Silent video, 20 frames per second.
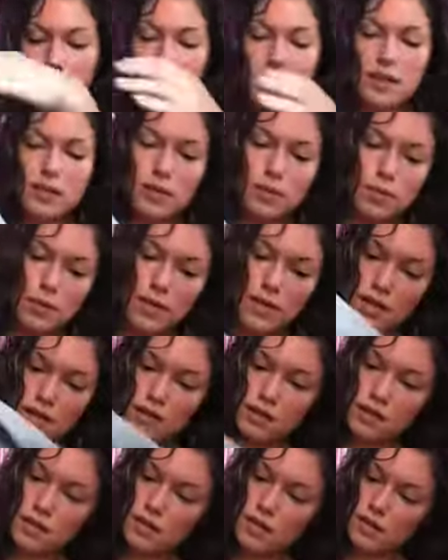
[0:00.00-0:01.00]
This
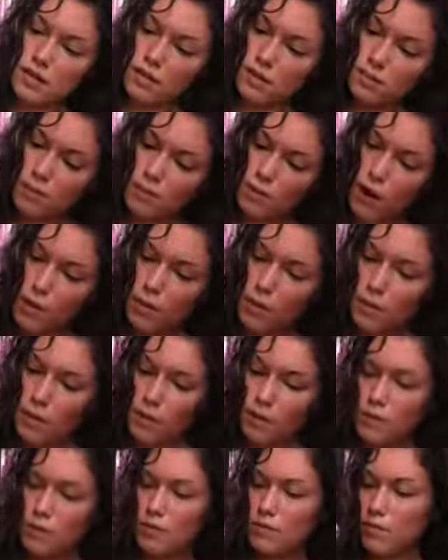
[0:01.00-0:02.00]
one's
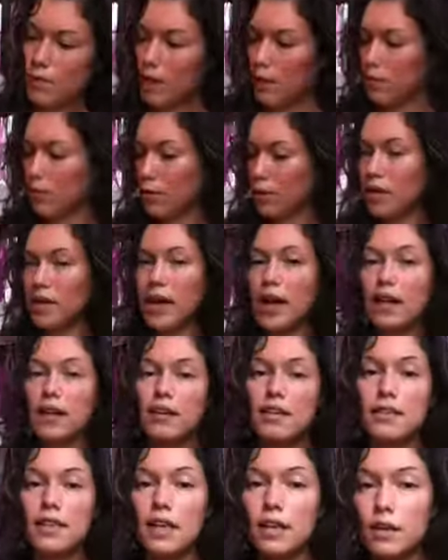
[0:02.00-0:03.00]
probably was about $4
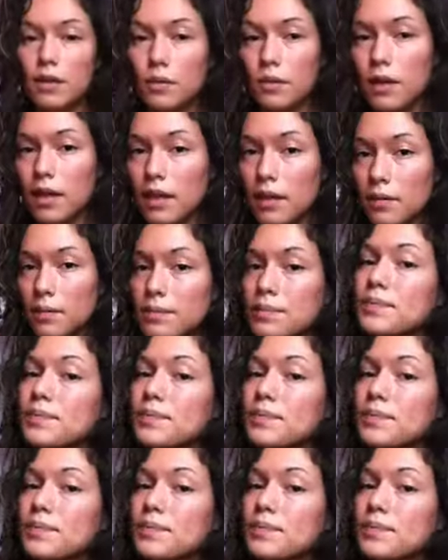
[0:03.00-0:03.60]
at Goodwill.